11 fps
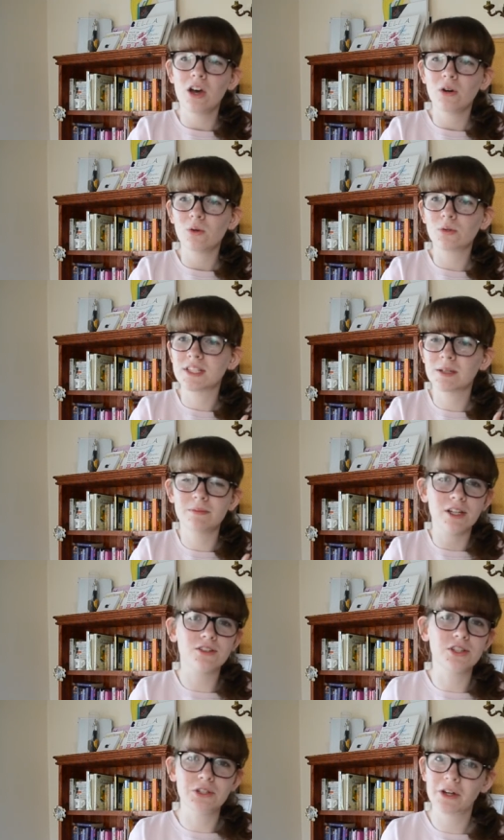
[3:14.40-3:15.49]
or to someone
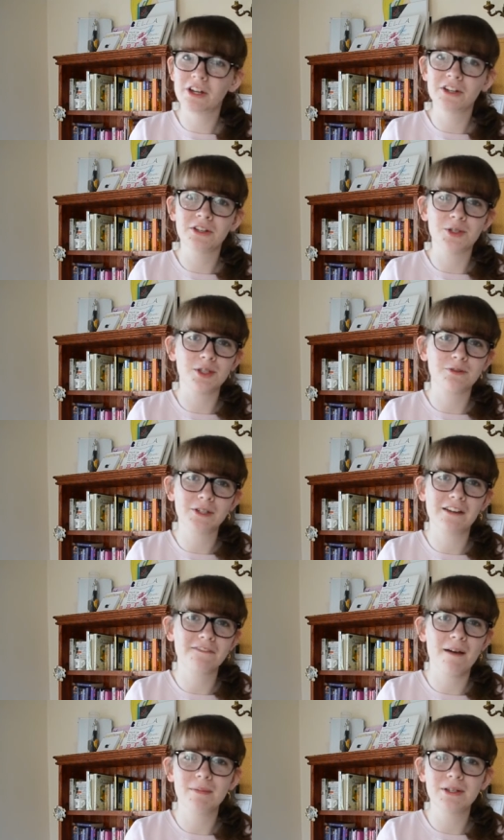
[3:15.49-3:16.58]
else you know who's in the forty hour
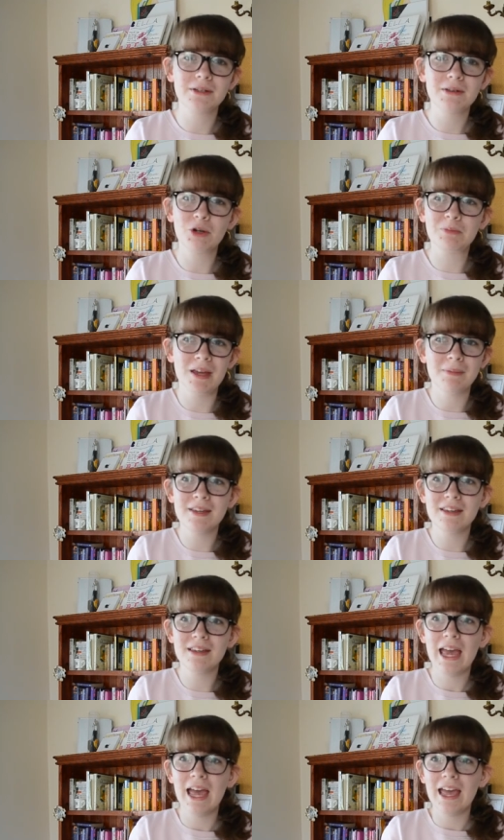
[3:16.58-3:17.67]
famine, or
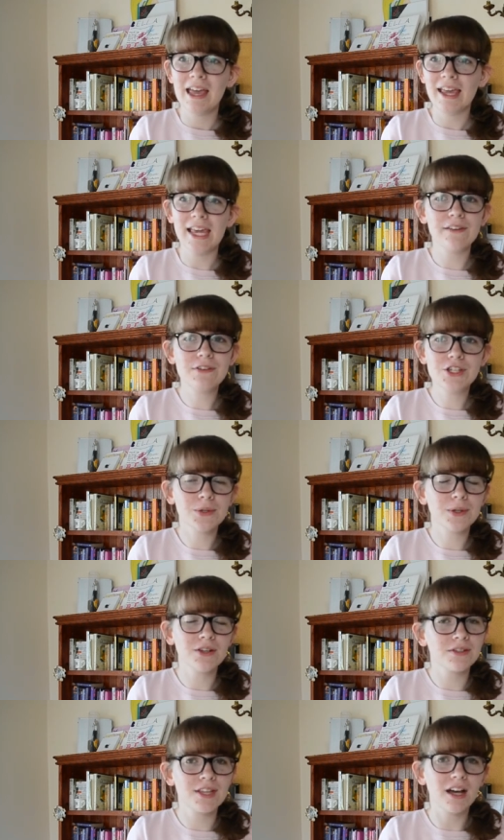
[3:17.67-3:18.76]
maybe even do it
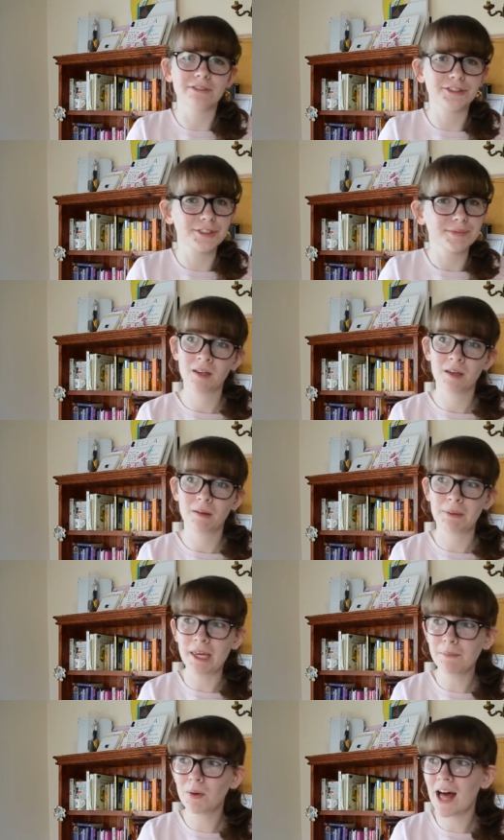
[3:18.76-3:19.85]
yourself.
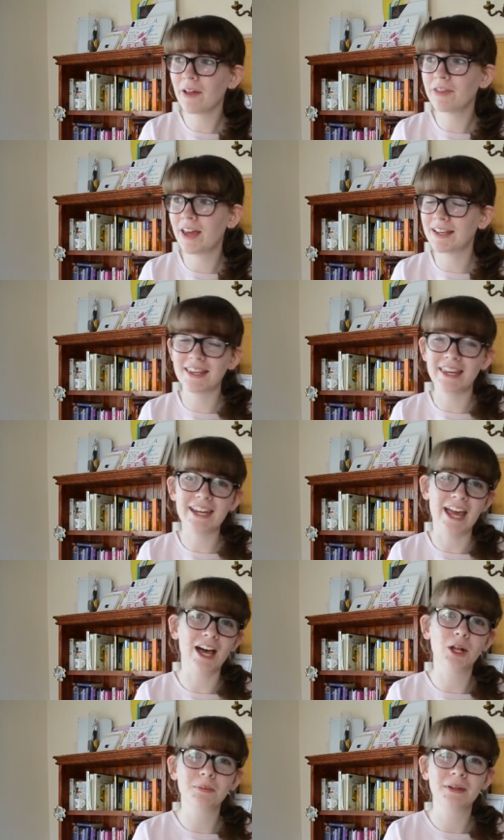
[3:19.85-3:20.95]
People out there need
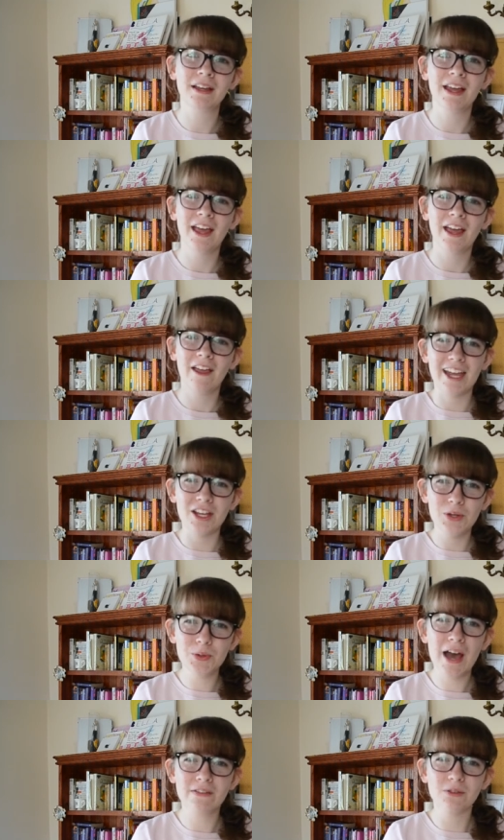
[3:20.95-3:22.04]
help, and you
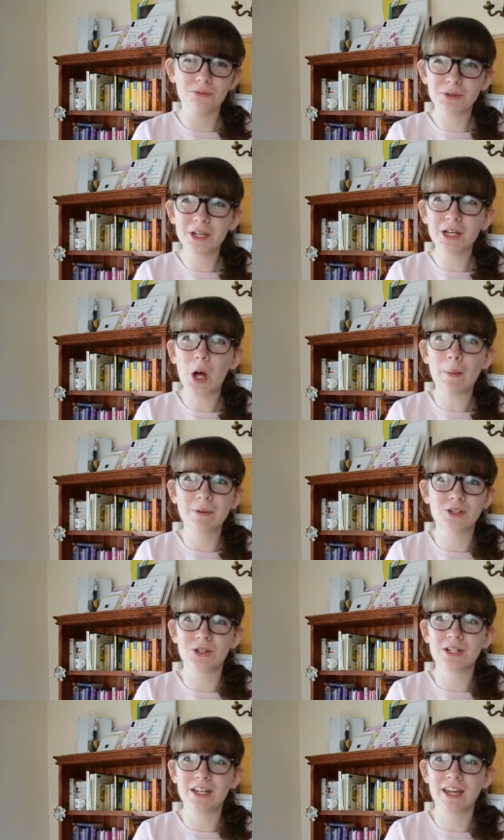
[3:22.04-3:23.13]
have a real
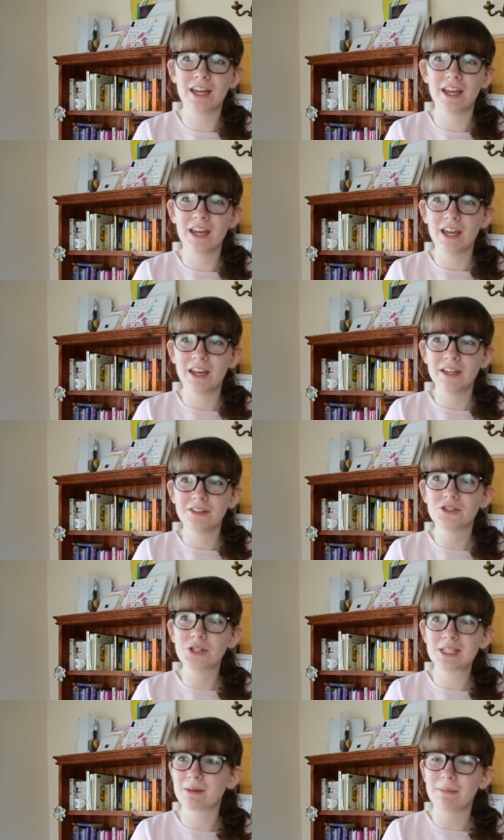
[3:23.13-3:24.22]
opportunity to
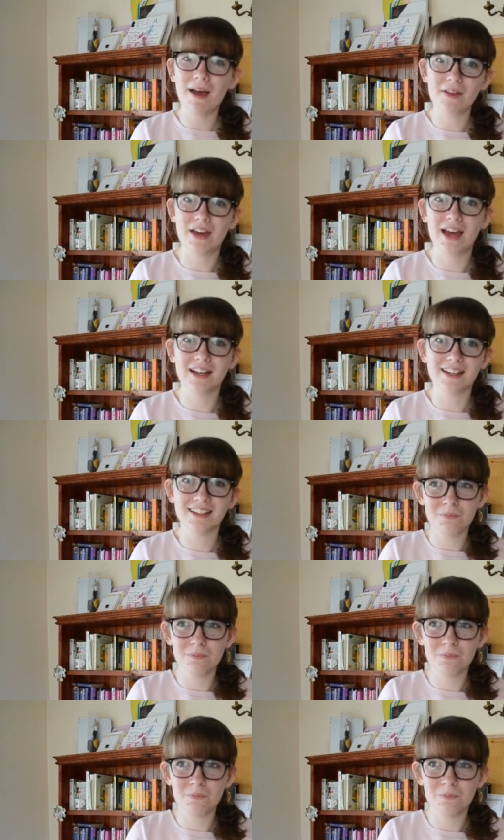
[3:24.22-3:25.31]
do something about that.
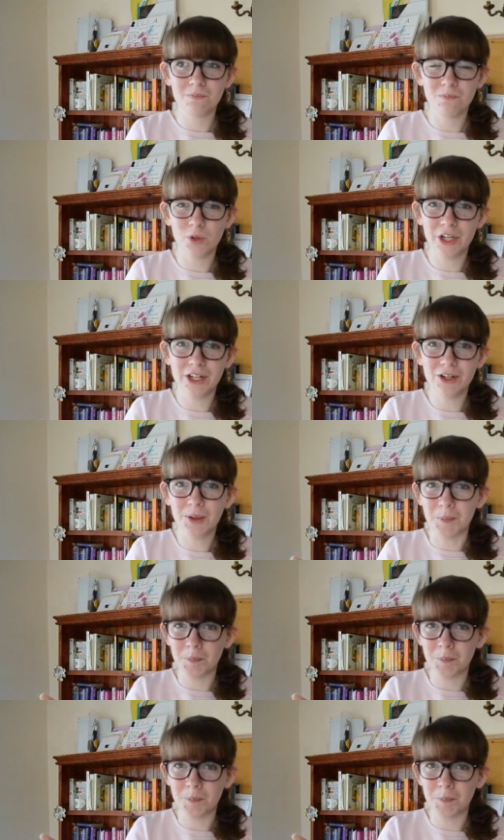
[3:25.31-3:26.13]
What are you going to do?